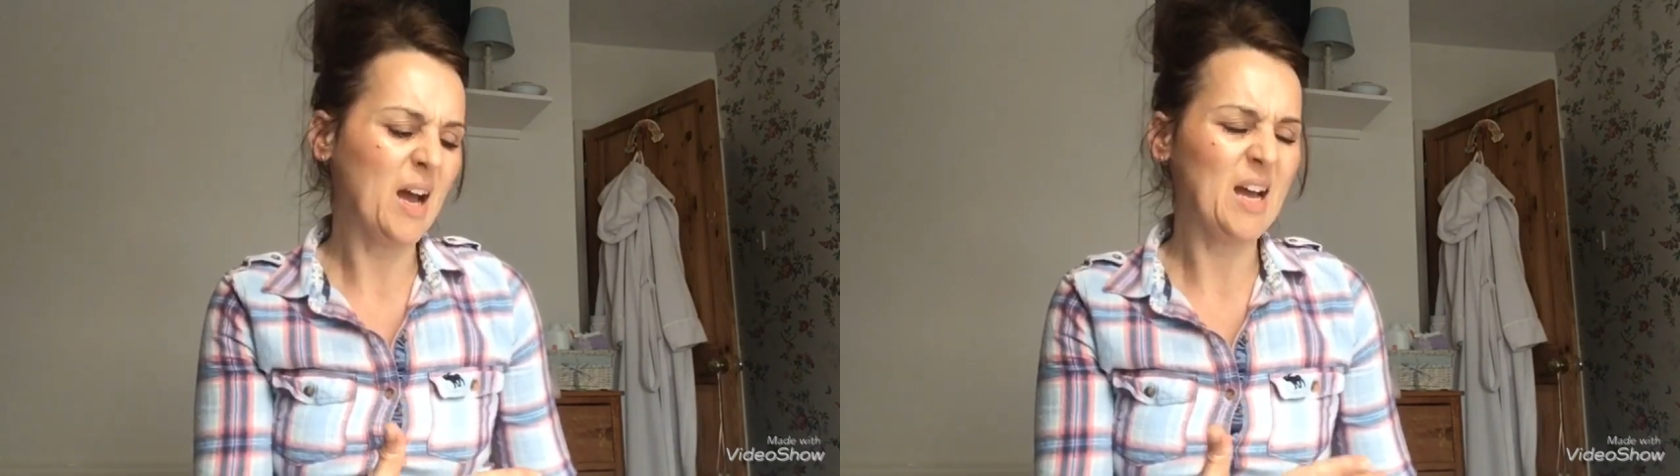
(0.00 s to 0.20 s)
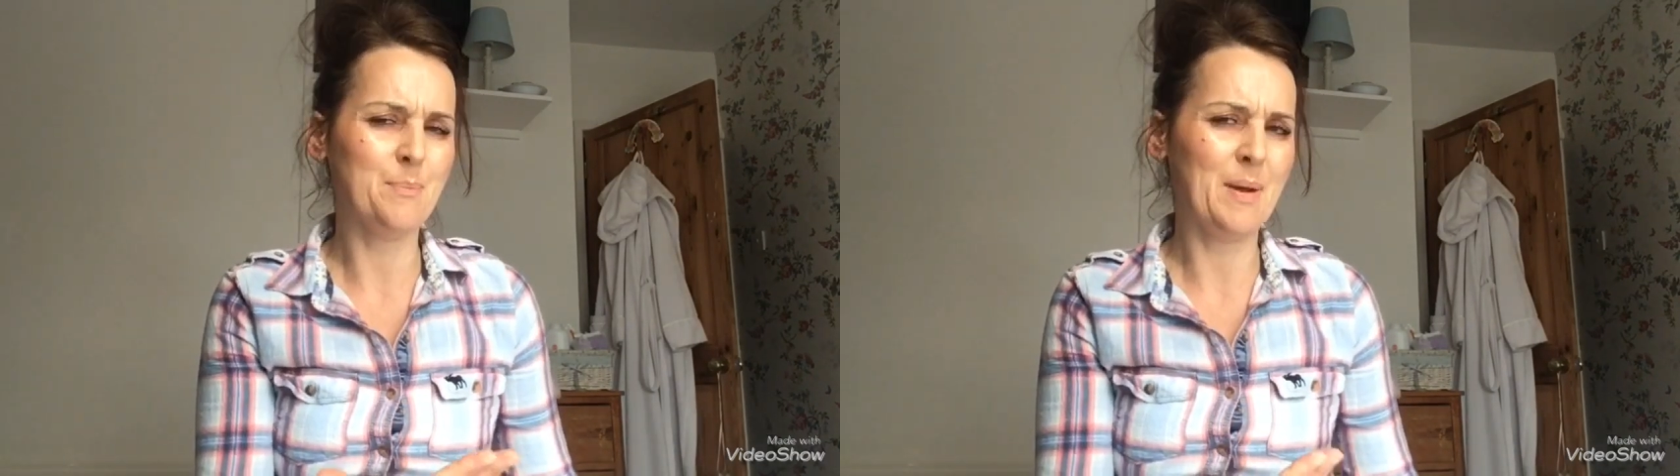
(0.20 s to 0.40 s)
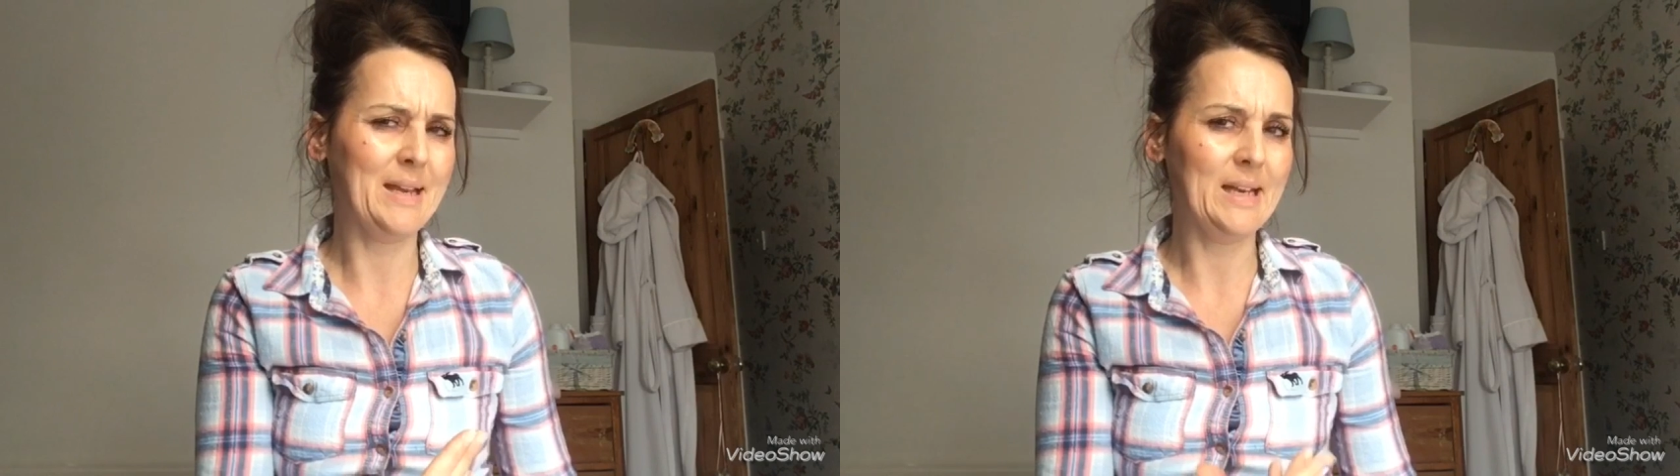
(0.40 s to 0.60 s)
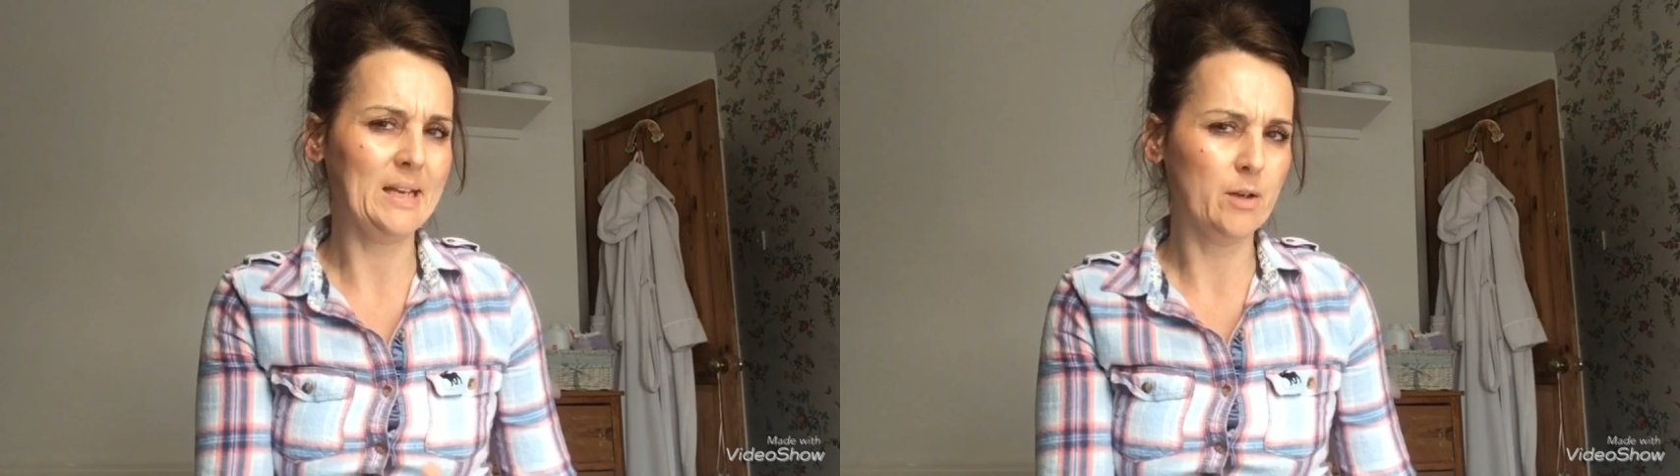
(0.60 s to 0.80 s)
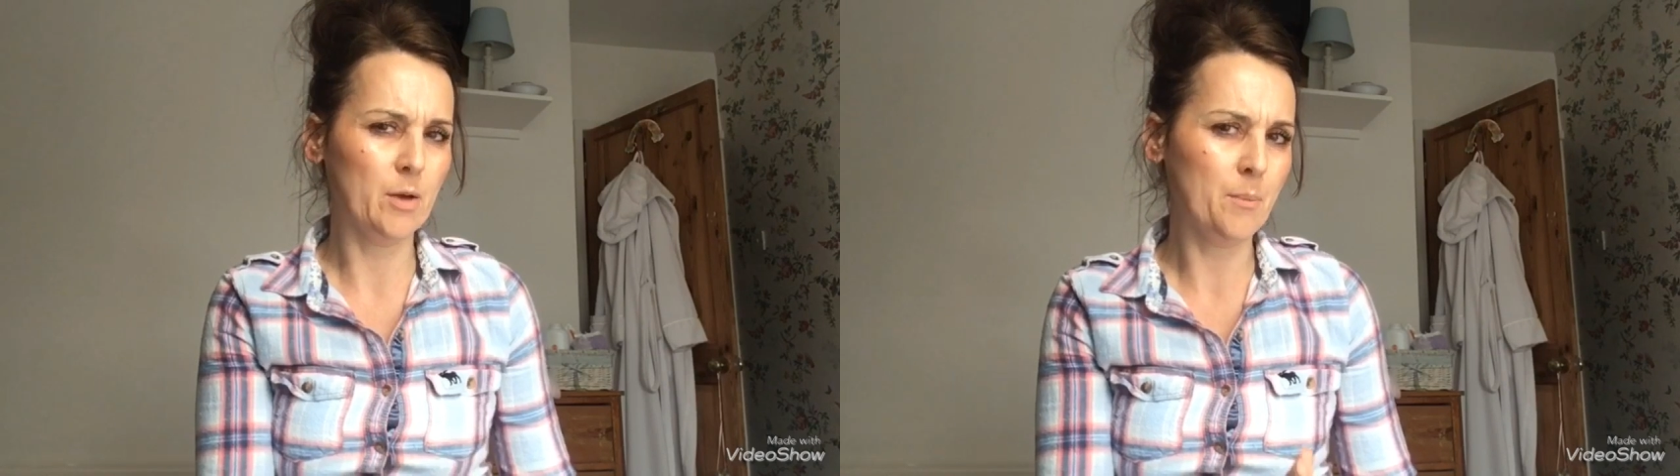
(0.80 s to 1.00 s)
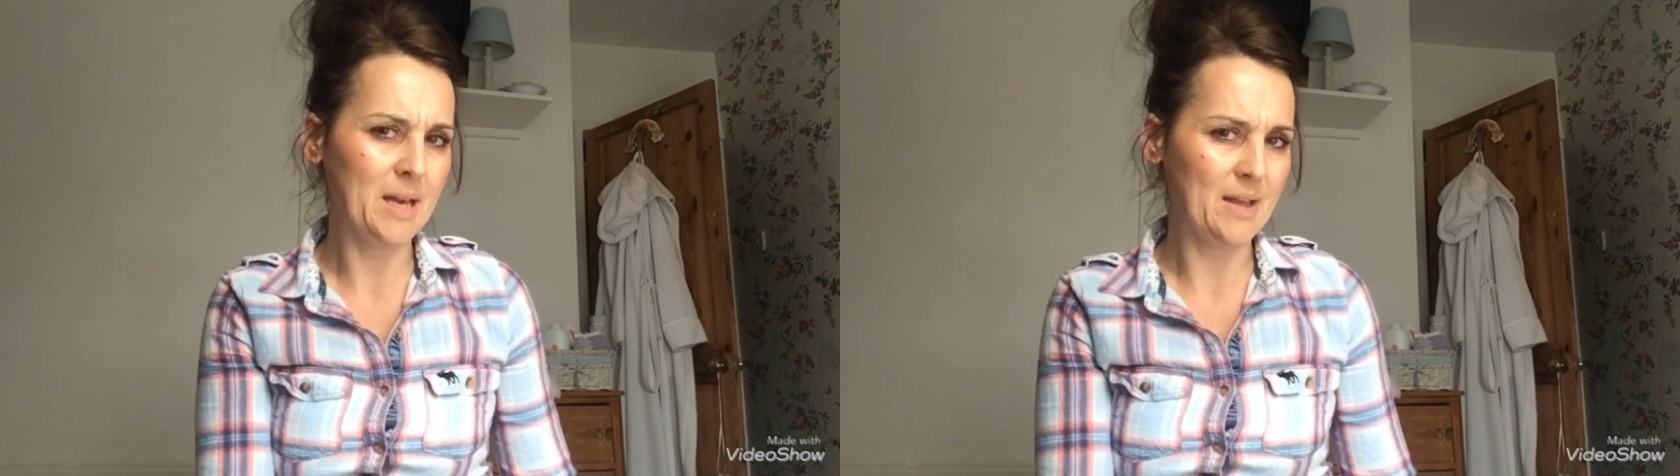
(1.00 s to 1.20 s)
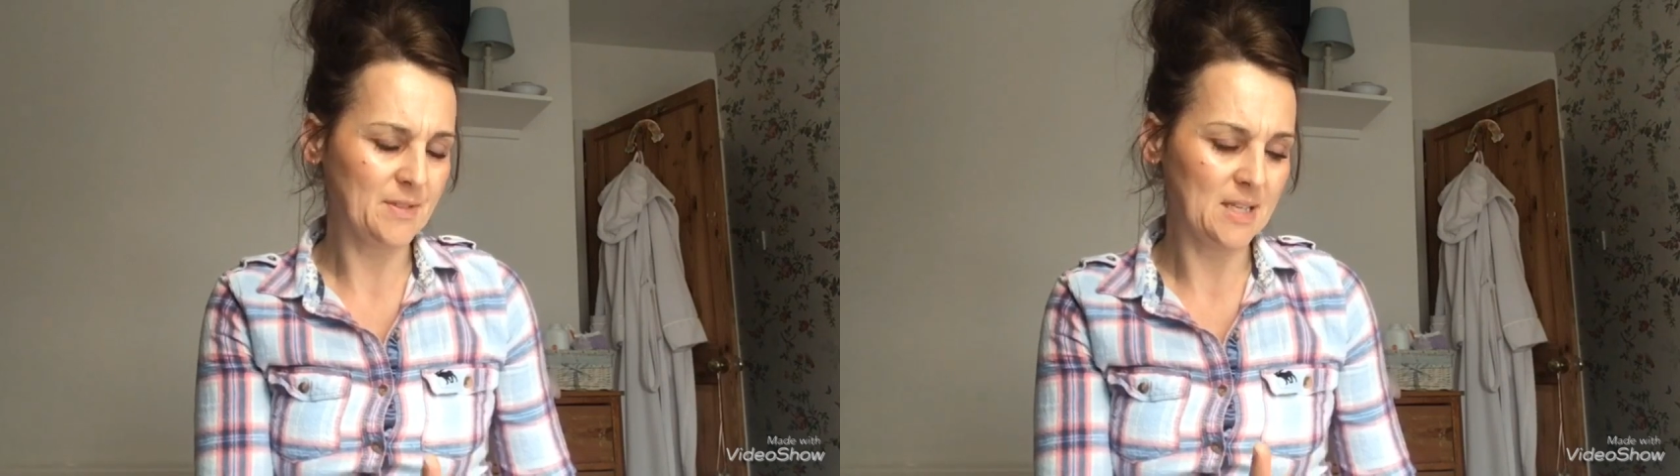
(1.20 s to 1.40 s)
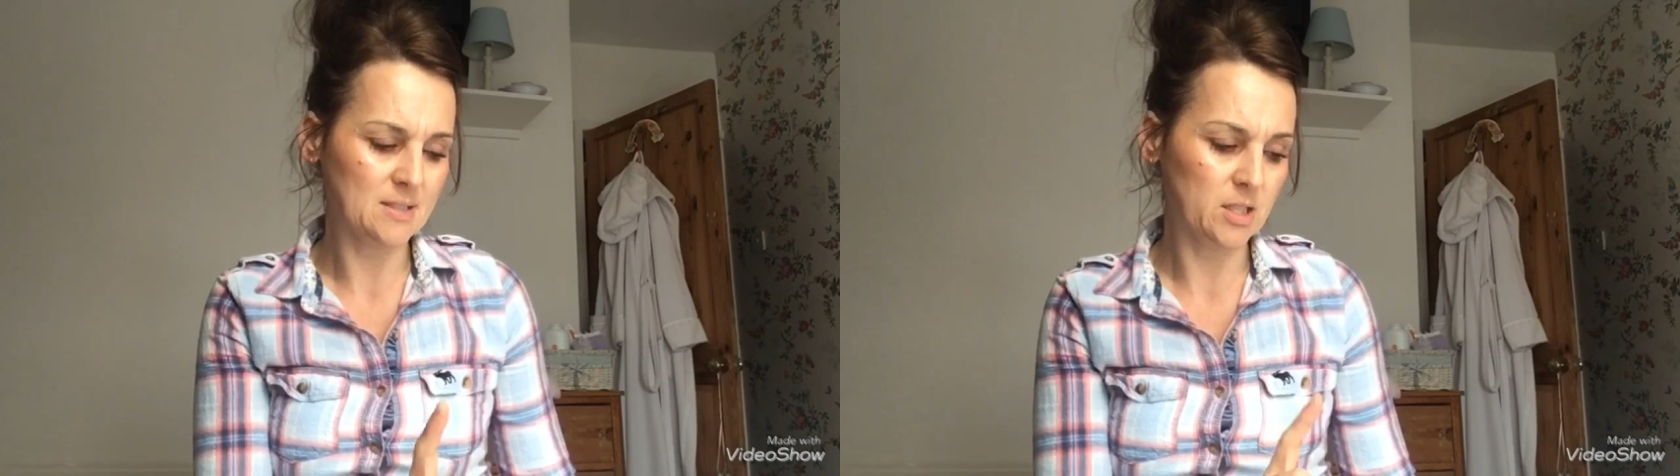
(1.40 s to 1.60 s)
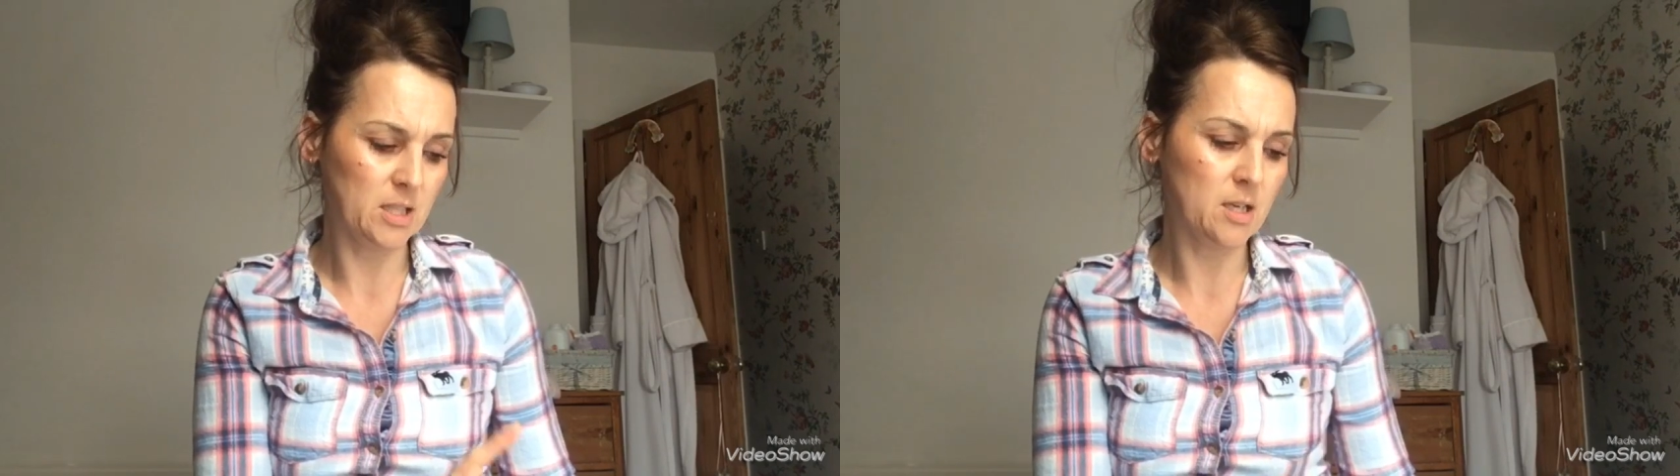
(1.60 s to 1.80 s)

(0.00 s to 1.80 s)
I had pain on my left hand side